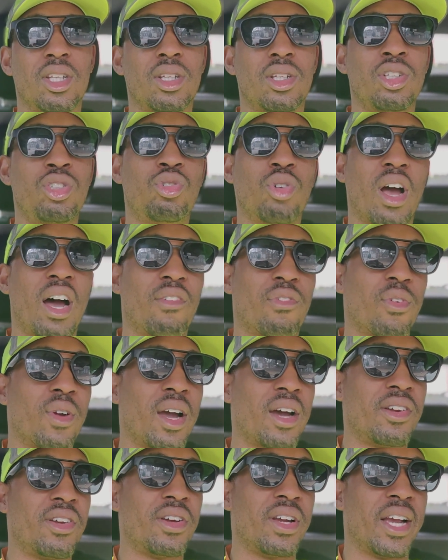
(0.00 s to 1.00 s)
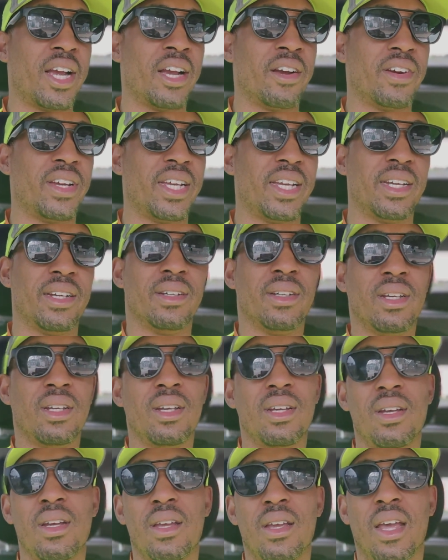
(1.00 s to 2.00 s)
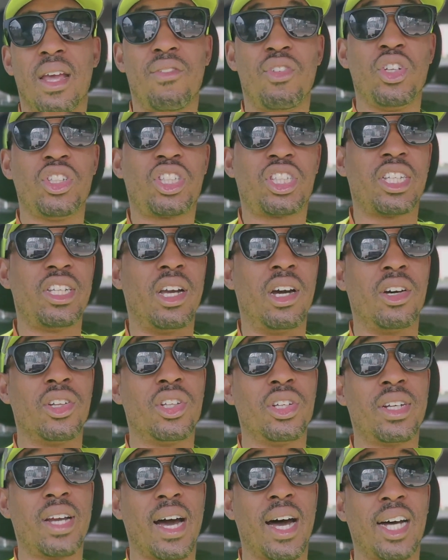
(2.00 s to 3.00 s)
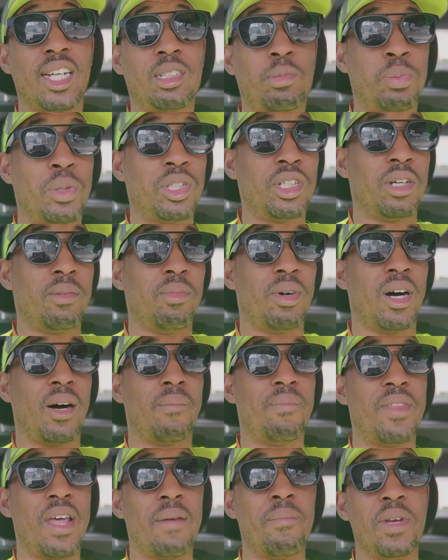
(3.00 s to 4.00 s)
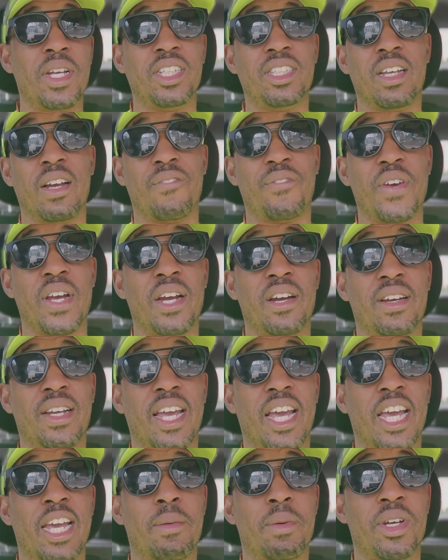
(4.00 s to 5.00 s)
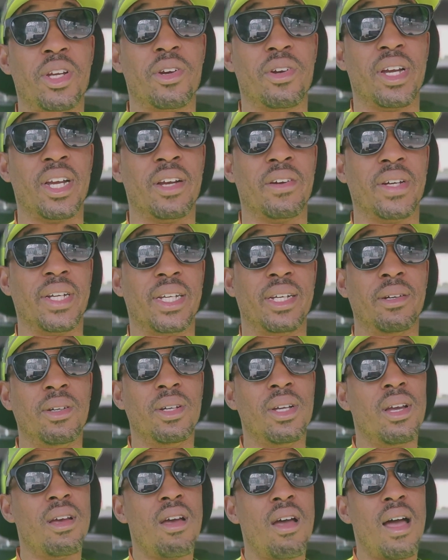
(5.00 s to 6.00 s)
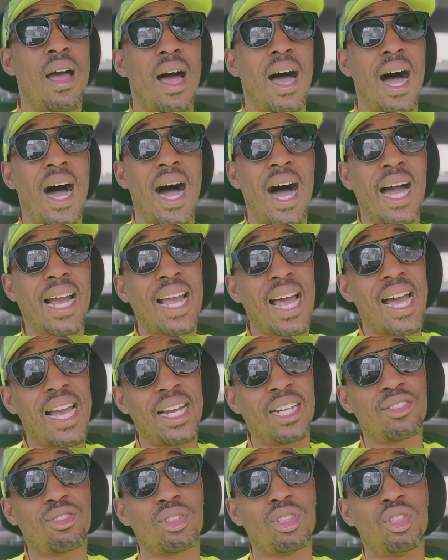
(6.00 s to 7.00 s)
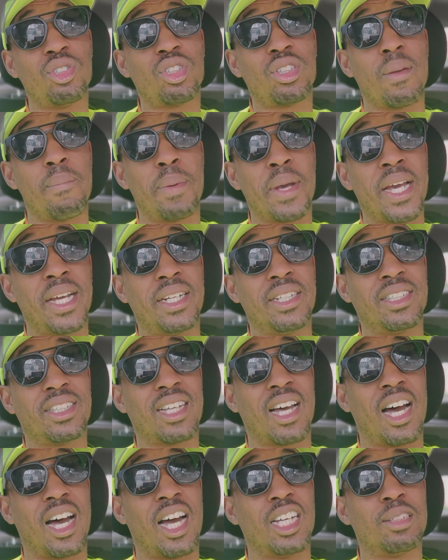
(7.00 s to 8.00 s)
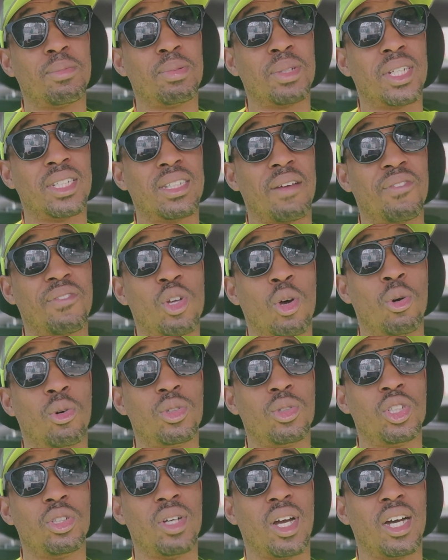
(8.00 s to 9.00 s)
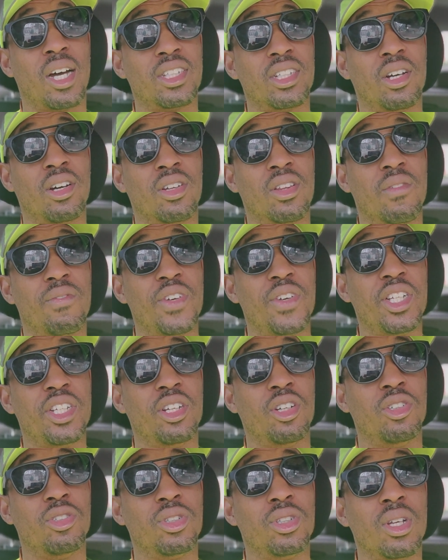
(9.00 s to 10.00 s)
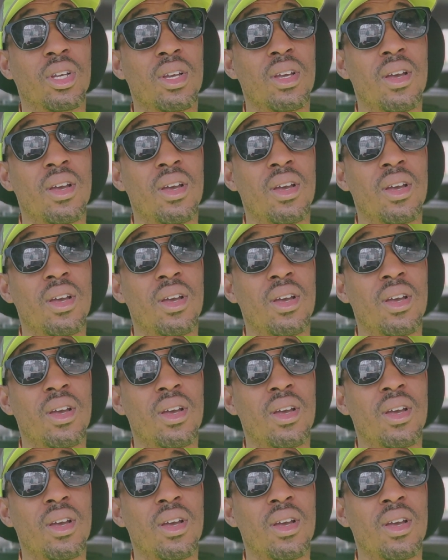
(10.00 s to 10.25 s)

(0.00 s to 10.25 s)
You drive around your area. If you see other guys put them up, that means they're fair game in your area. I got introduced to bandit signs because I've told you guys in other videos,